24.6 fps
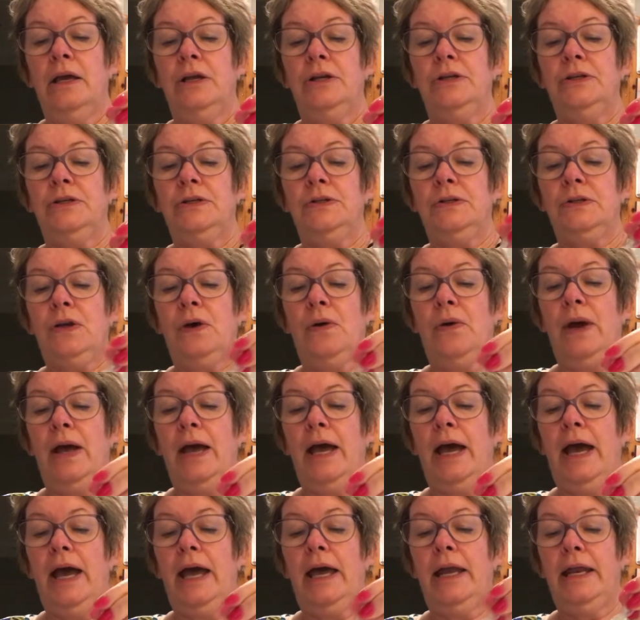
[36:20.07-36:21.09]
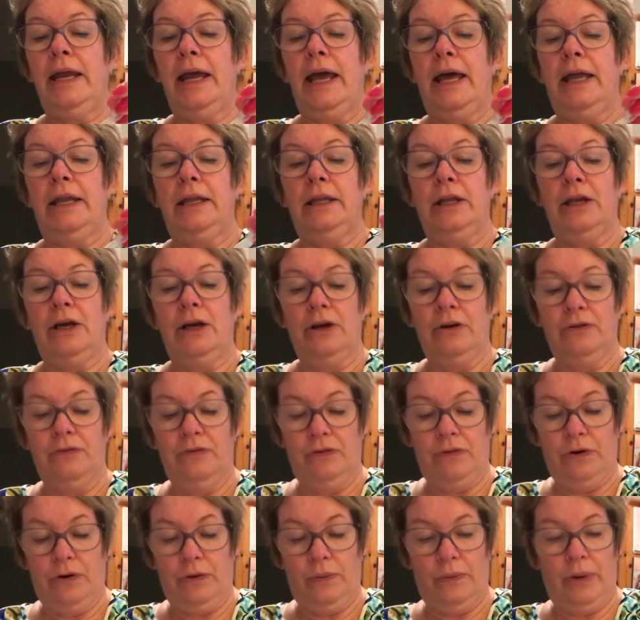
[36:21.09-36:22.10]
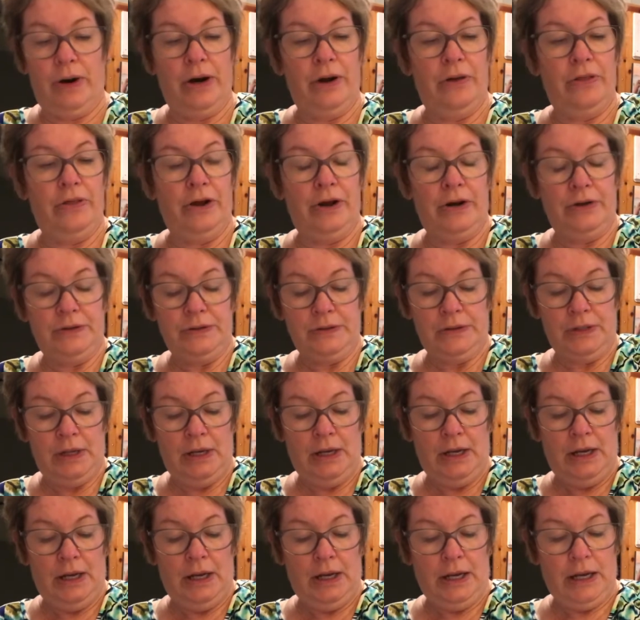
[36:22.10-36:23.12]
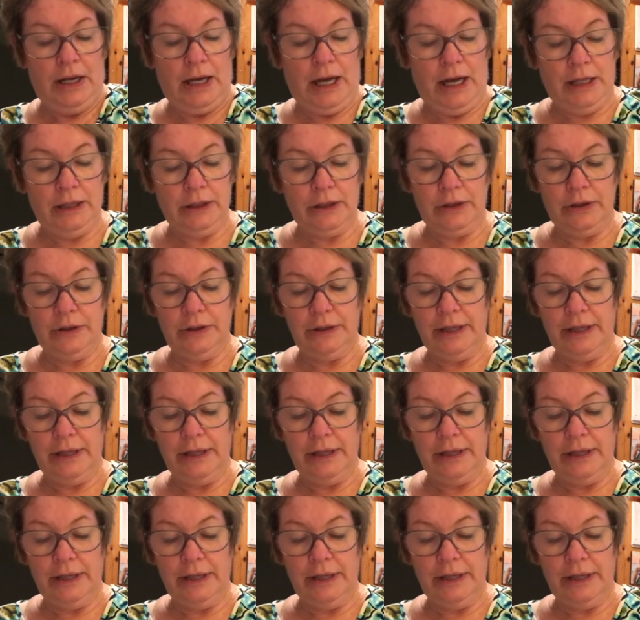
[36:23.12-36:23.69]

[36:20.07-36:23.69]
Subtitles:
I just go ahead and look for where there's